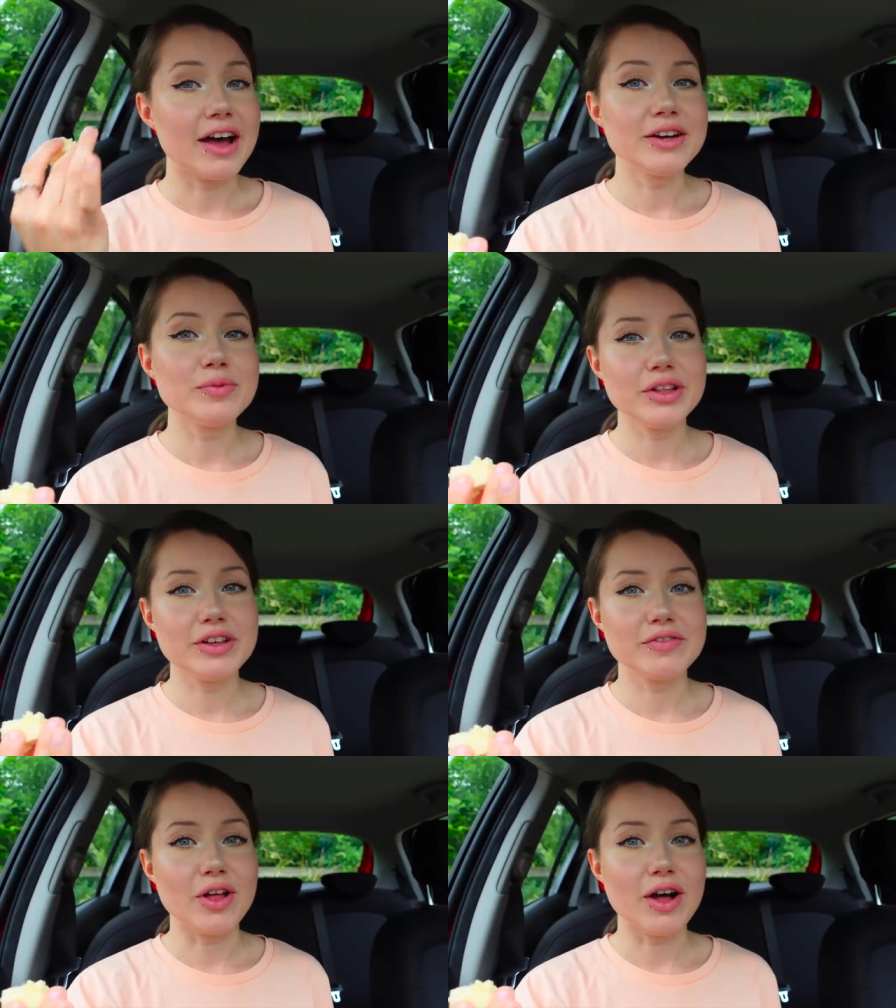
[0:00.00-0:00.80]
I didn't really
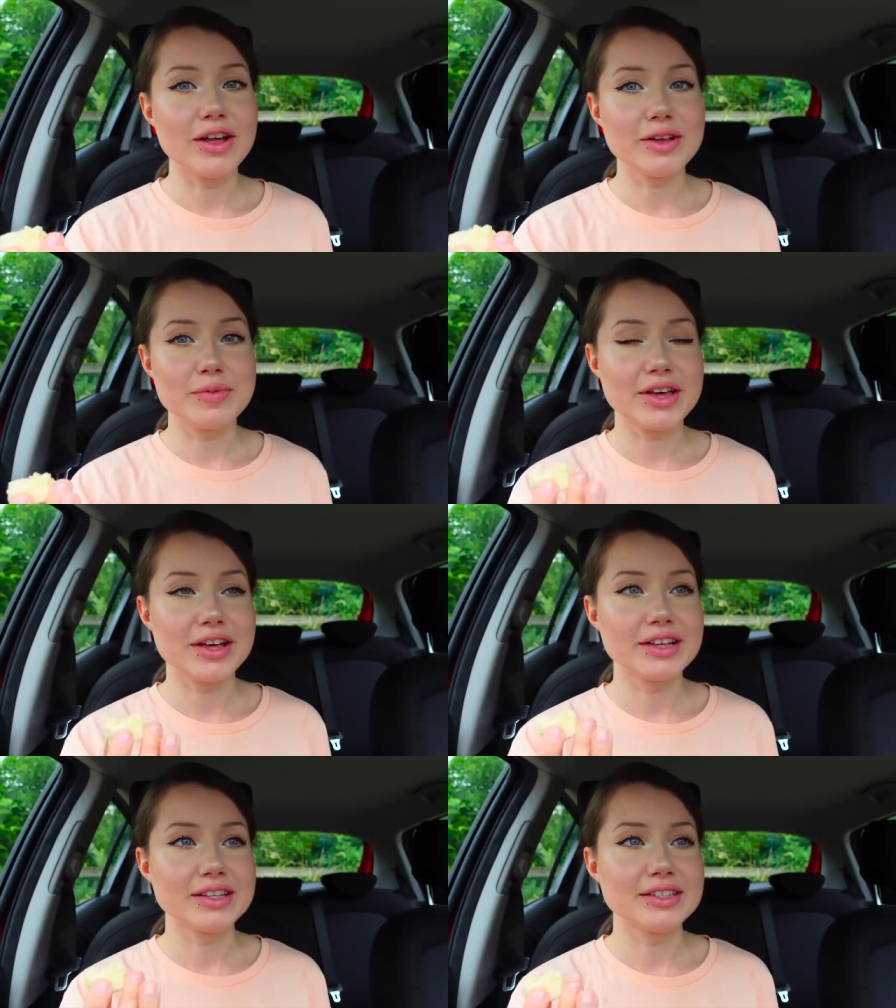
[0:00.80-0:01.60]
vlog
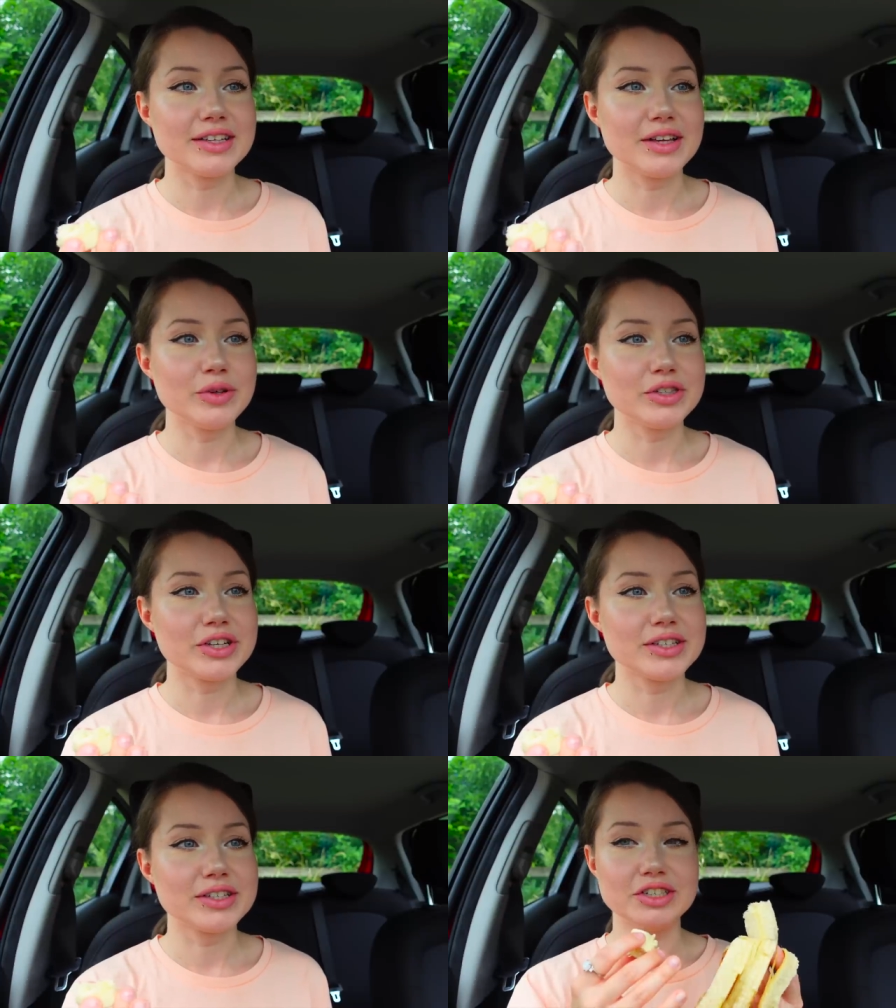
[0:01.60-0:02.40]
because it was
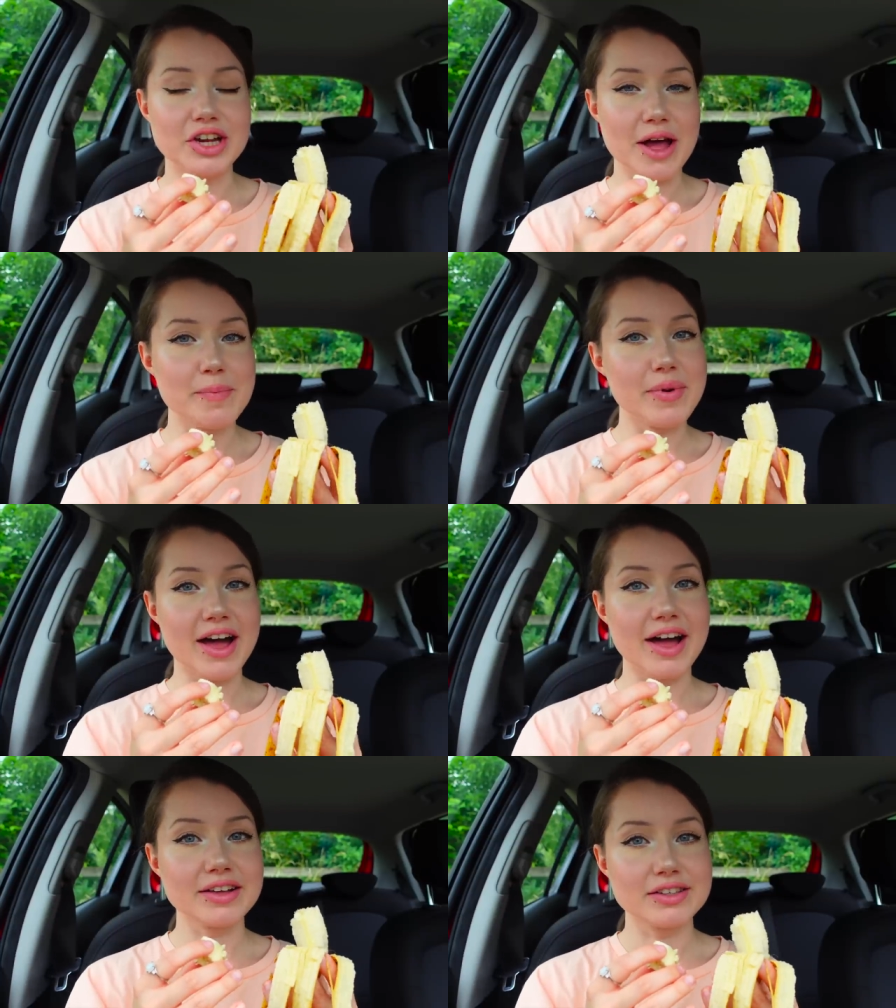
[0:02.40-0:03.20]
just jam
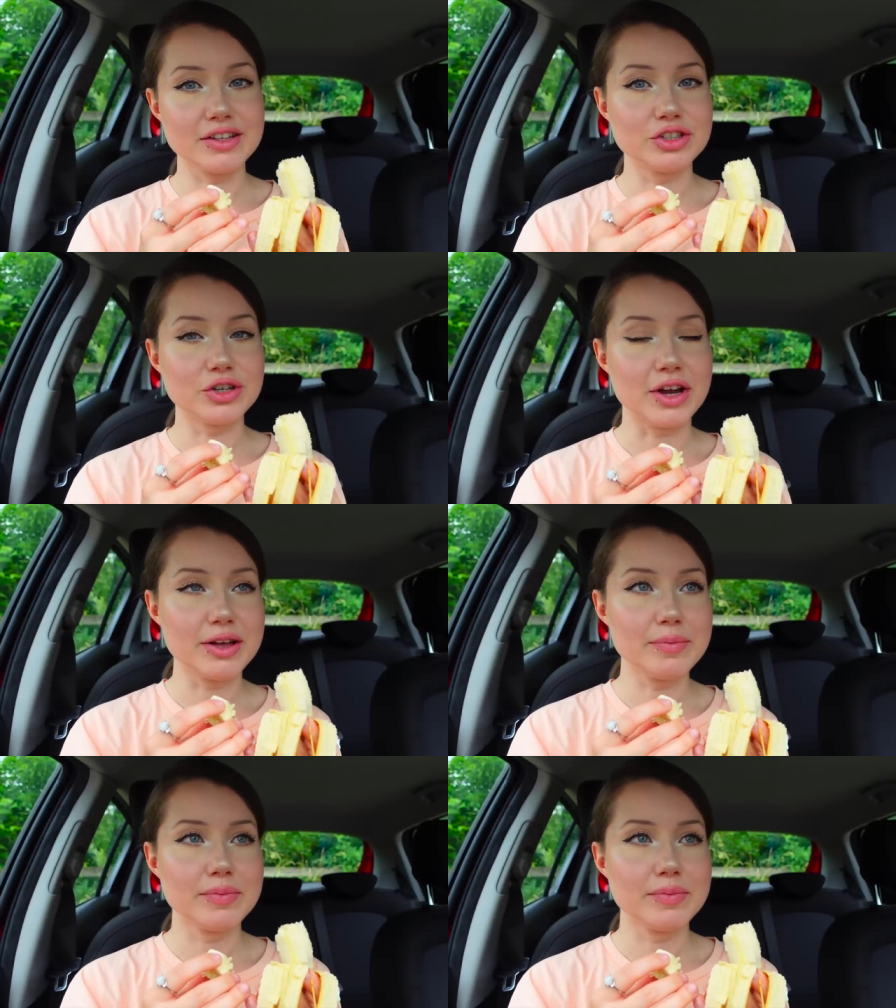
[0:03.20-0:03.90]
packed the trip